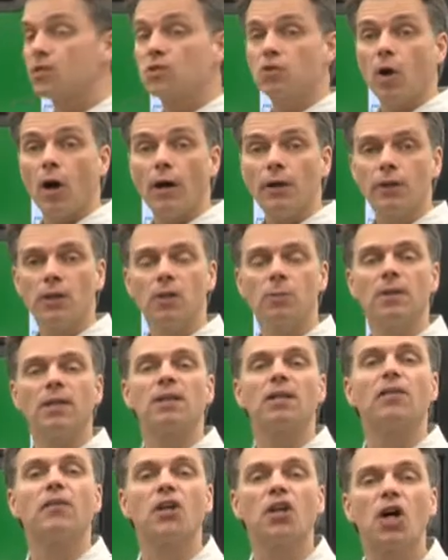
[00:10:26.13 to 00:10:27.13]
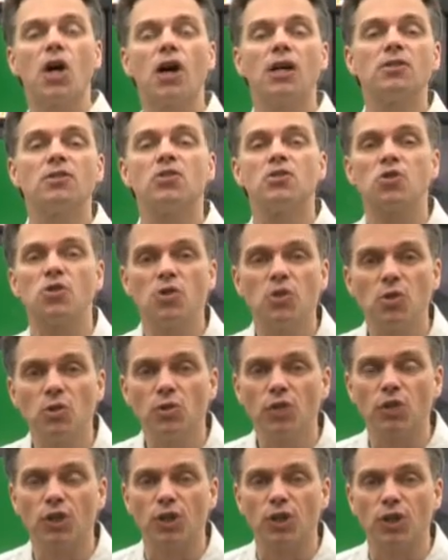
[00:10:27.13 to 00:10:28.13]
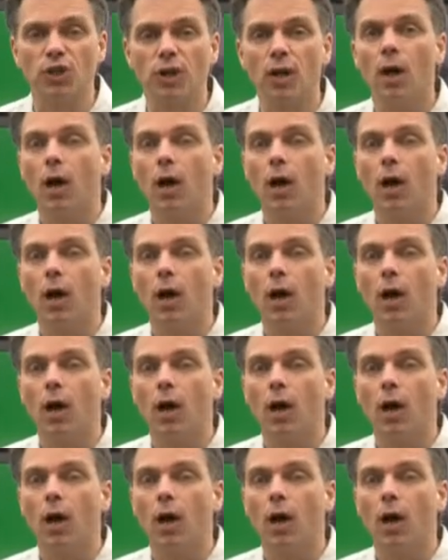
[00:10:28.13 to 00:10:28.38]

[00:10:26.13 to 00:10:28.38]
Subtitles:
document, the Constitution.